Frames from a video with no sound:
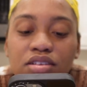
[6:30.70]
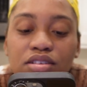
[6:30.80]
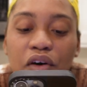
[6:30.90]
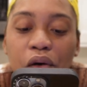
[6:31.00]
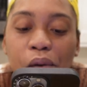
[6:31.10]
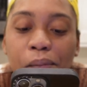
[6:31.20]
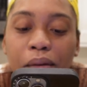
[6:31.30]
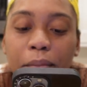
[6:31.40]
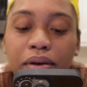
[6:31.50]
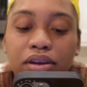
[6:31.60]
so
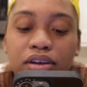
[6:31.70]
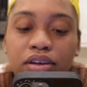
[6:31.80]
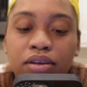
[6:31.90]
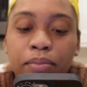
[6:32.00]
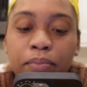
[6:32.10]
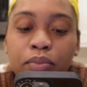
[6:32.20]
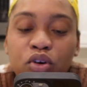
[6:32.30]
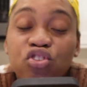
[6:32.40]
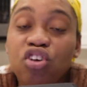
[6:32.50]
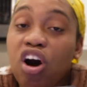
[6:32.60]
I'm gonna
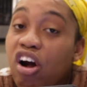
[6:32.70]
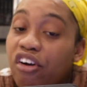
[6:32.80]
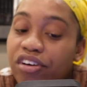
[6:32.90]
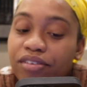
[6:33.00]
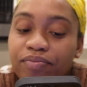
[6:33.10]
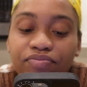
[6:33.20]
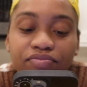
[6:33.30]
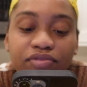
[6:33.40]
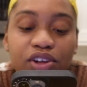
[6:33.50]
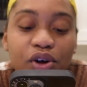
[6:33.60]
push hard,
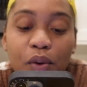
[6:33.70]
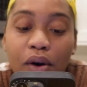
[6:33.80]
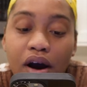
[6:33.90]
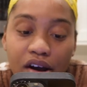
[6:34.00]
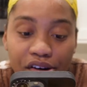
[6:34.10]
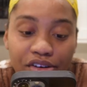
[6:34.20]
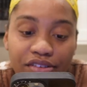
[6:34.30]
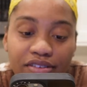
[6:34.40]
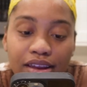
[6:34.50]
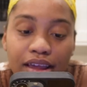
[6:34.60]
go harder
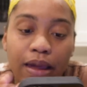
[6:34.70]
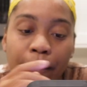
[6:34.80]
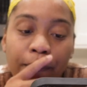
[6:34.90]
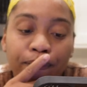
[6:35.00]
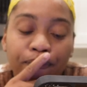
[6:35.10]
today.